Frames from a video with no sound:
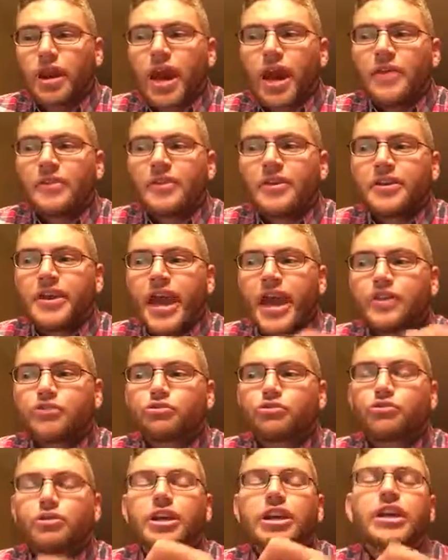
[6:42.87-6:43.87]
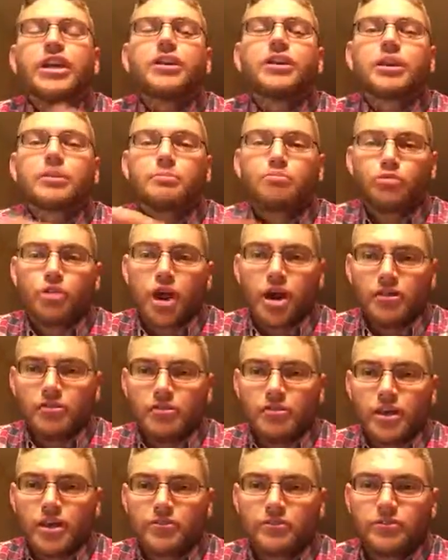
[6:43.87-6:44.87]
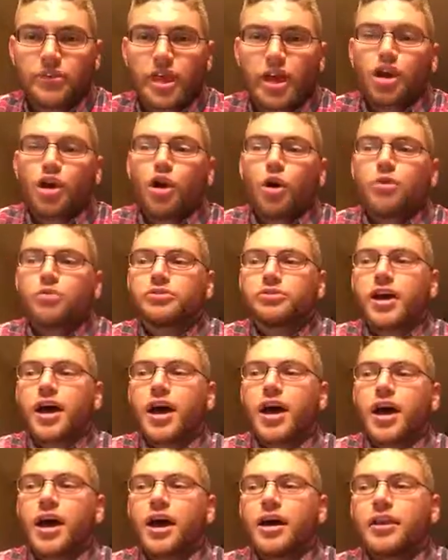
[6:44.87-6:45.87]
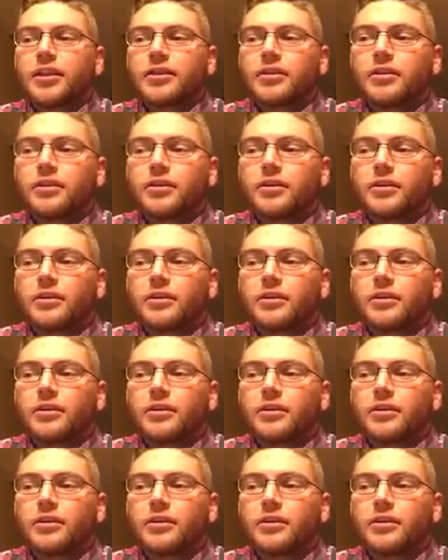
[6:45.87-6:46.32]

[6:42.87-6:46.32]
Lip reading: and the natural healing process that goes on,